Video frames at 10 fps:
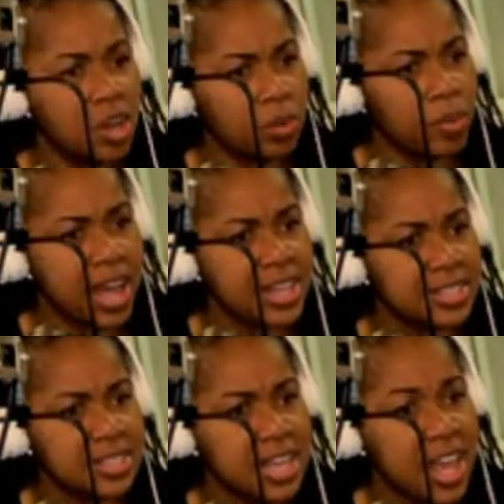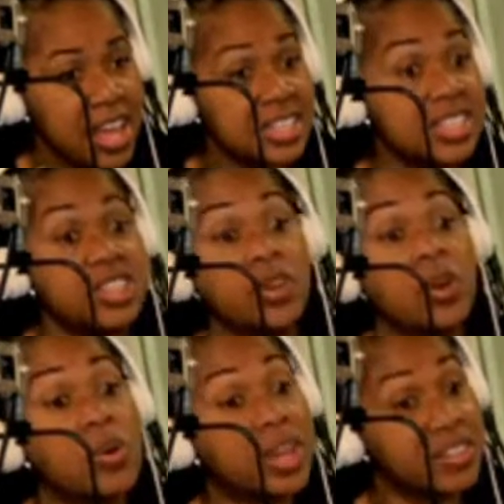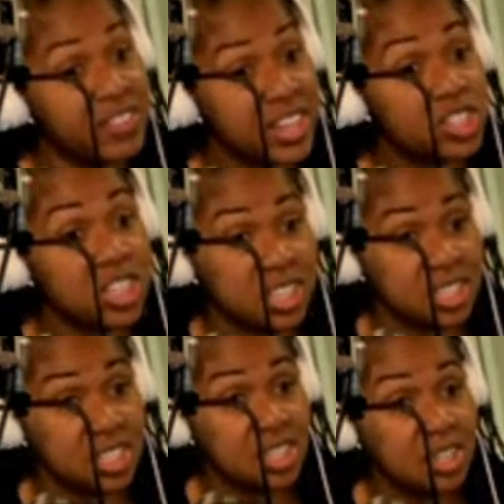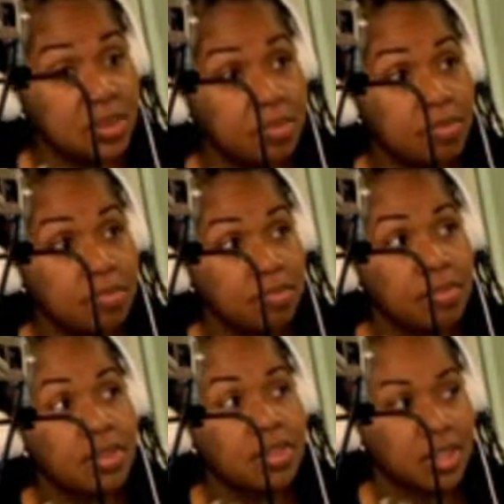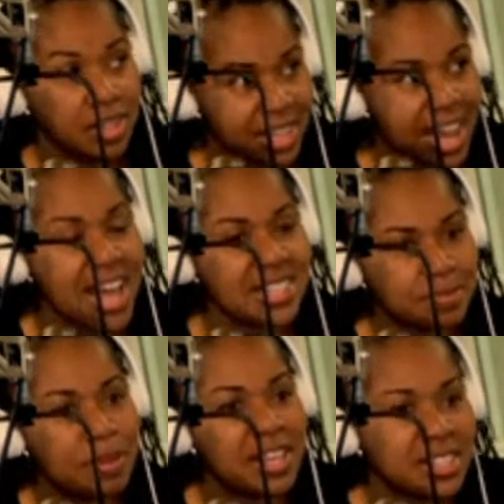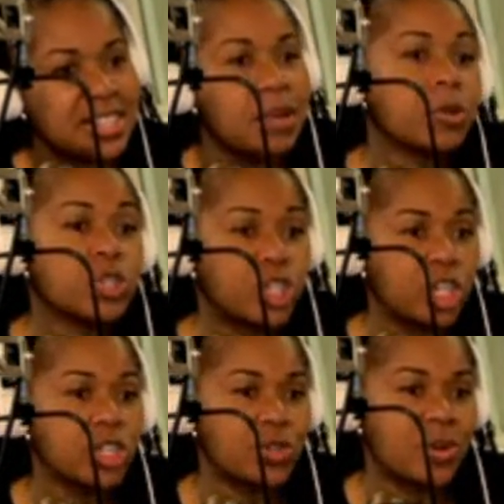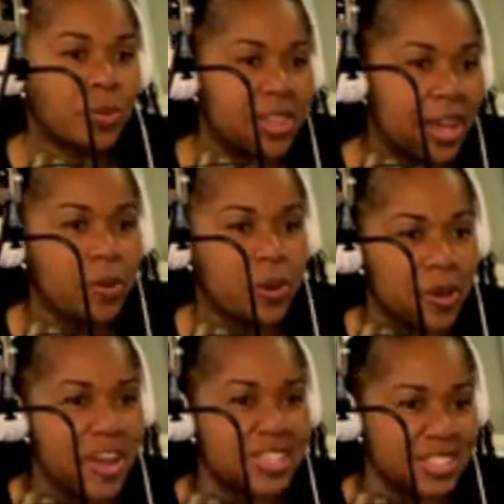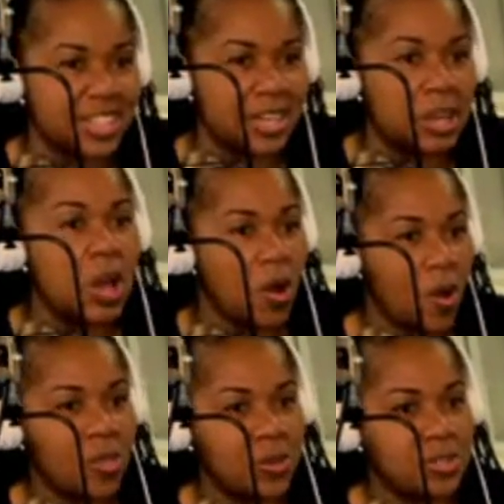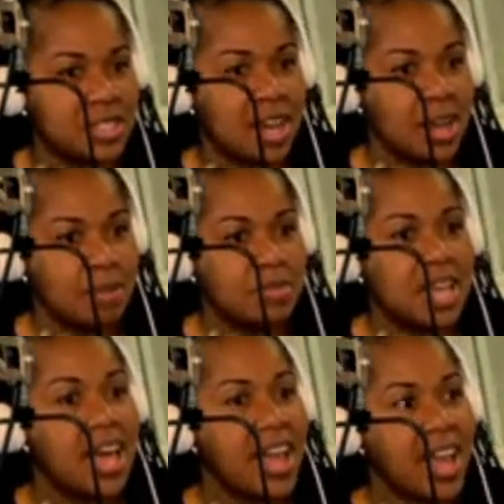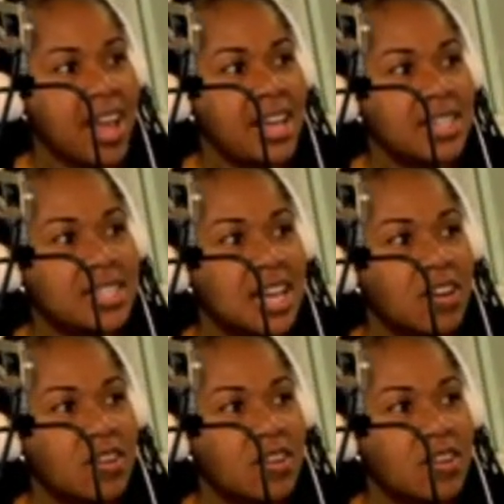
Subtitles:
arrests and 0 convictions. Yes, because they were children when they were arrested all those times. And